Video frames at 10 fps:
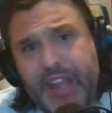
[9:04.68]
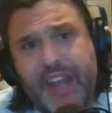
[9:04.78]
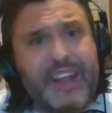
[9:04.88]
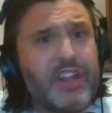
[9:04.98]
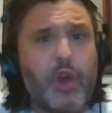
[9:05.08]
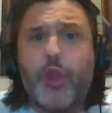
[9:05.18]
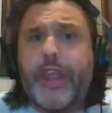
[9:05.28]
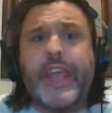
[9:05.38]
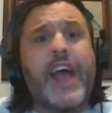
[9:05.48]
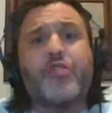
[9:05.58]
it. Like it's, oh,
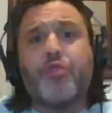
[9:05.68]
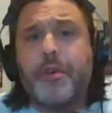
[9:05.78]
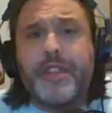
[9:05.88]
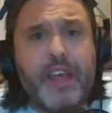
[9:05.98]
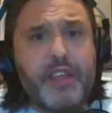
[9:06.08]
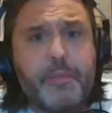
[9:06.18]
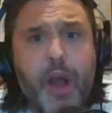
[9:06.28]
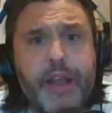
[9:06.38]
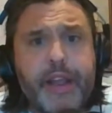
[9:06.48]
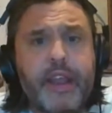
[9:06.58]
the catch rule with Dez
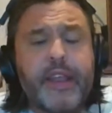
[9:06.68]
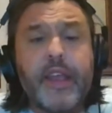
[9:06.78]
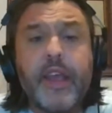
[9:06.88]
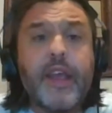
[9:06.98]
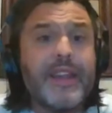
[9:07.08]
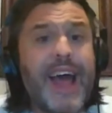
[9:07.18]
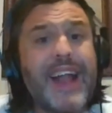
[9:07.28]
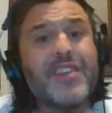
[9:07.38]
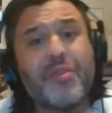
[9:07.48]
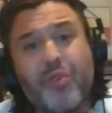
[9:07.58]
Bryant. Like
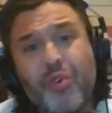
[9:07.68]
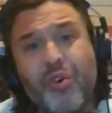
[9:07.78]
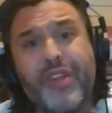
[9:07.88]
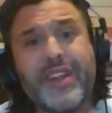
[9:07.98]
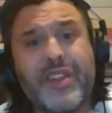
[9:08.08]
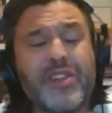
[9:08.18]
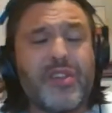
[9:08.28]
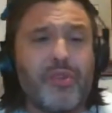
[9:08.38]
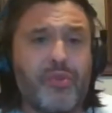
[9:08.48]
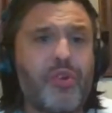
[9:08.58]
that's the rule. Like the,
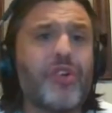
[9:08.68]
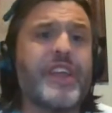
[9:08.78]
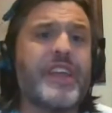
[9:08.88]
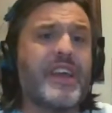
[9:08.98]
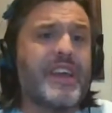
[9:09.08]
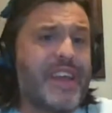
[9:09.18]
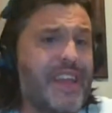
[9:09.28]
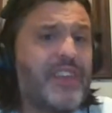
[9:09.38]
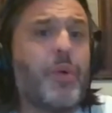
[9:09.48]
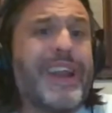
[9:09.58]
the ruling
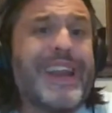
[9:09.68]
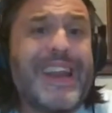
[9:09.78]
is what it